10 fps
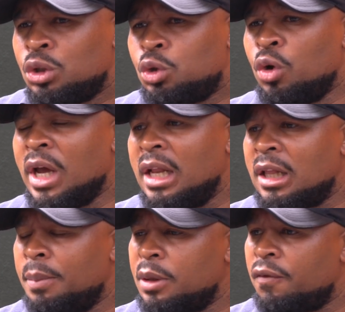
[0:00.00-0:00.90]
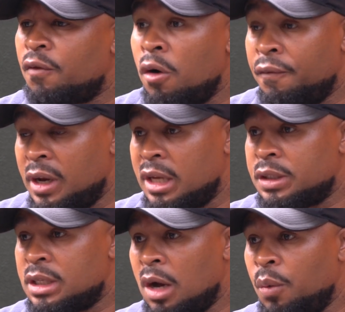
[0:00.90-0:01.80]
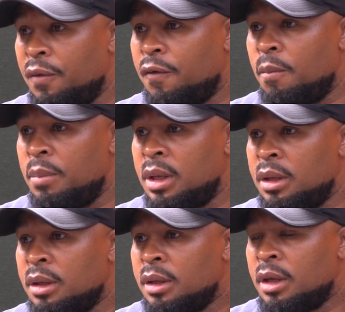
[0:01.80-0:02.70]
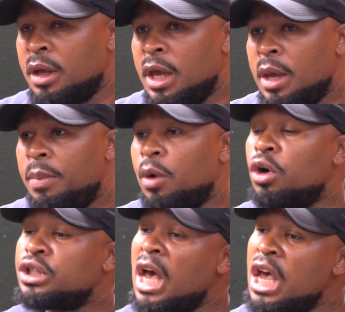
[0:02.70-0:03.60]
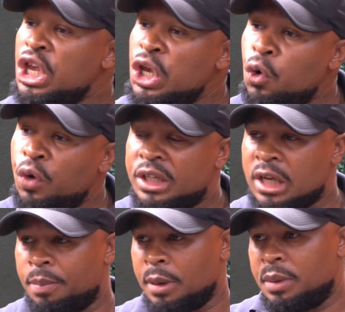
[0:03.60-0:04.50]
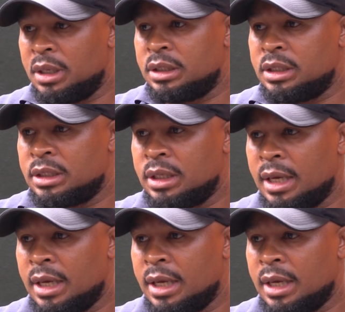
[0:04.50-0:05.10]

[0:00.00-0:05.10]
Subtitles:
took a little bit of confidence away from me because I knew his capabilities